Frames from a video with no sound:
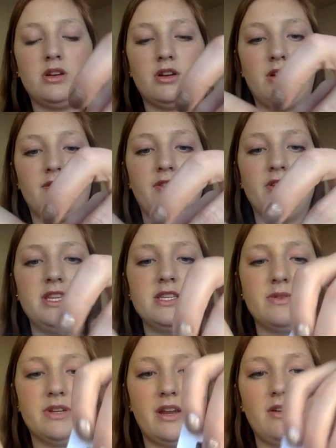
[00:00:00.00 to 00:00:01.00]
we're going to fold
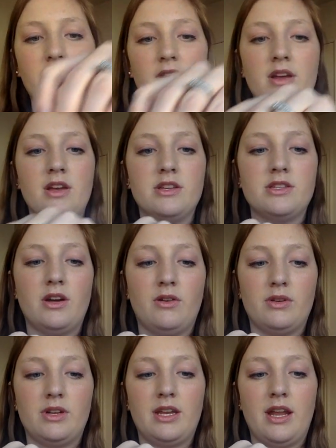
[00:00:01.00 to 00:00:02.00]
this one down. So
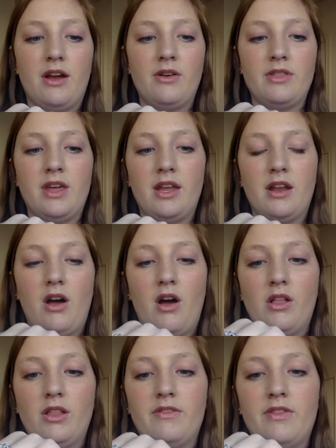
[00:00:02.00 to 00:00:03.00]
now that
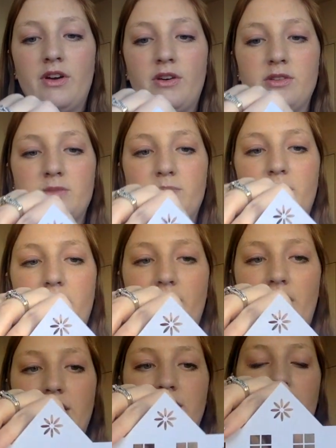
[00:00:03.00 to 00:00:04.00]
all of those
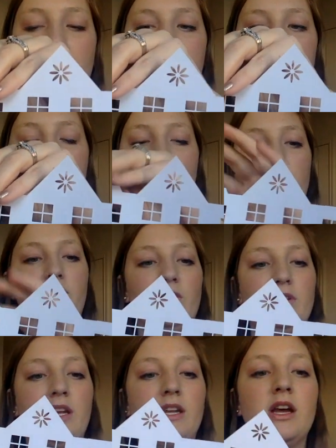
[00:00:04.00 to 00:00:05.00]
perforated lines have been
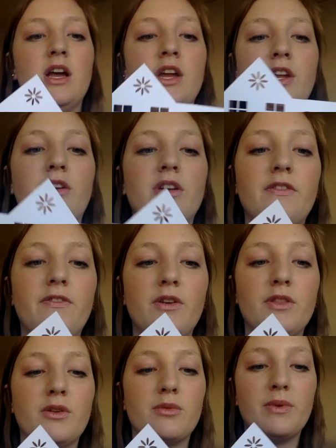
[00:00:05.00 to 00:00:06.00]
folded, you're going to
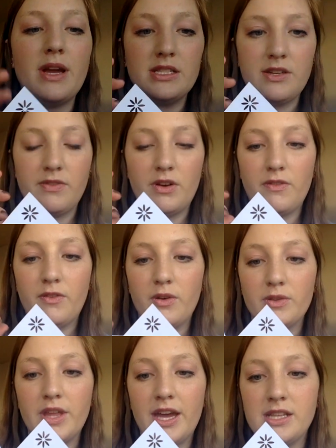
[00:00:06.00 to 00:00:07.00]
fold the rest of your
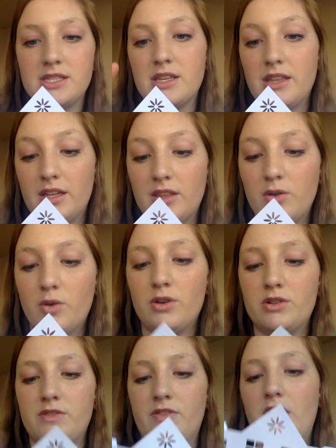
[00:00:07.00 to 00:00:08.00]
fold lines like the
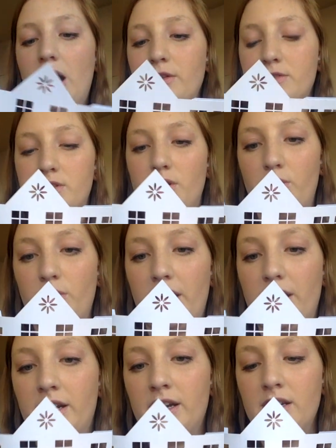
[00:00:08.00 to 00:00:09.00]
corners of your house. So right
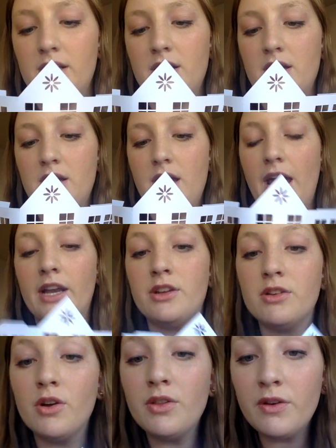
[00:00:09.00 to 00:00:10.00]
here, and
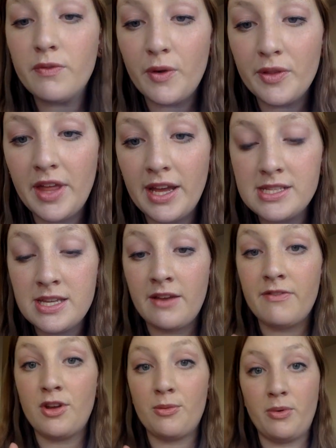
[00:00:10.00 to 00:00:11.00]
you know they're fold lines
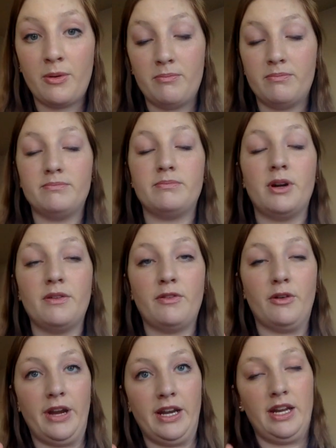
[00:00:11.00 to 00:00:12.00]
if they're
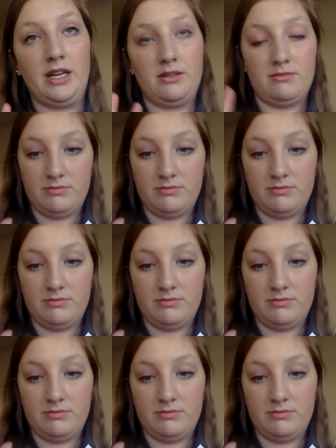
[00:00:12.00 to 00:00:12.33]
perforated.